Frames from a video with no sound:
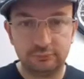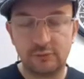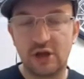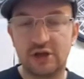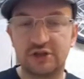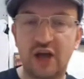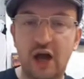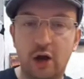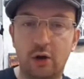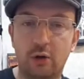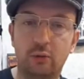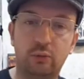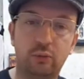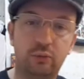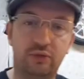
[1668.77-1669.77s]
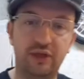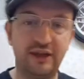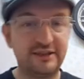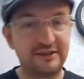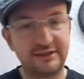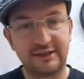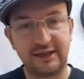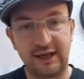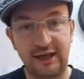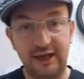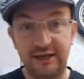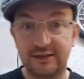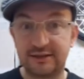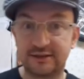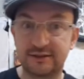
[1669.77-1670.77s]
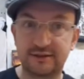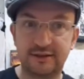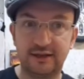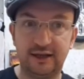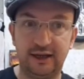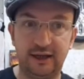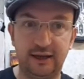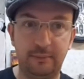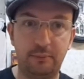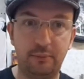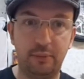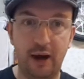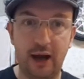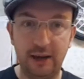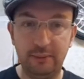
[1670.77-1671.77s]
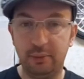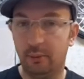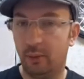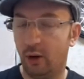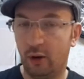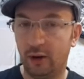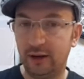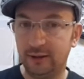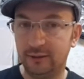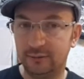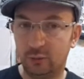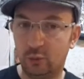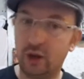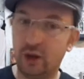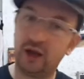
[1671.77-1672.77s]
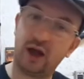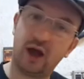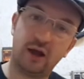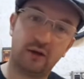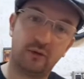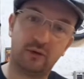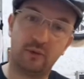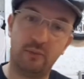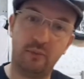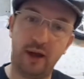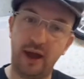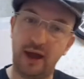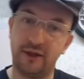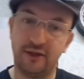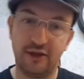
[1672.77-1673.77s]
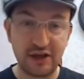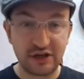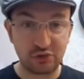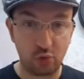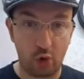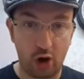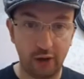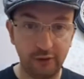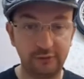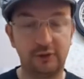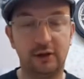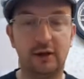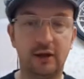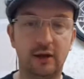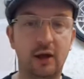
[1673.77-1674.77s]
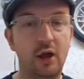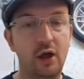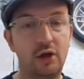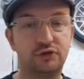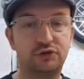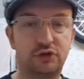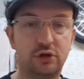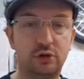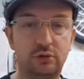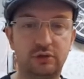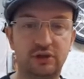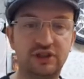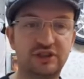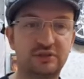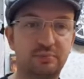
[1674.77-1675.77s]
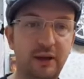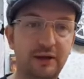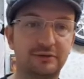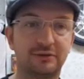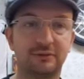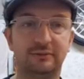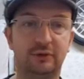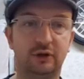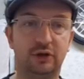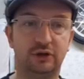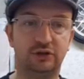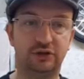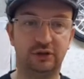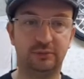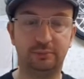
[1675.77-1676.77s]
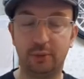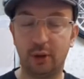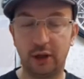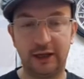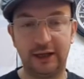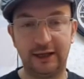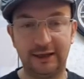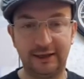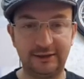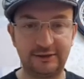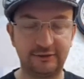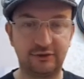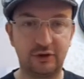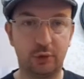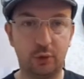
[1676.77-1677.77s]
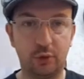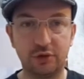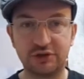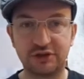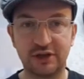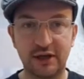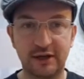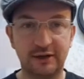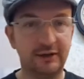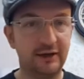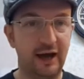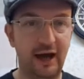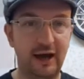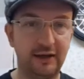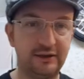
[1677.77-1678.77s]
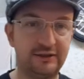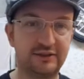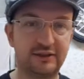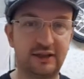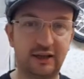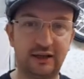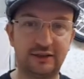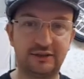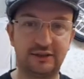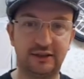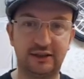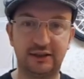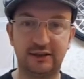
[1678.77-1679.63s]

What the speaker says: So this is the Paperboy. We're going to compare this one to the Spectrum version by Elite, of course, and it's a classic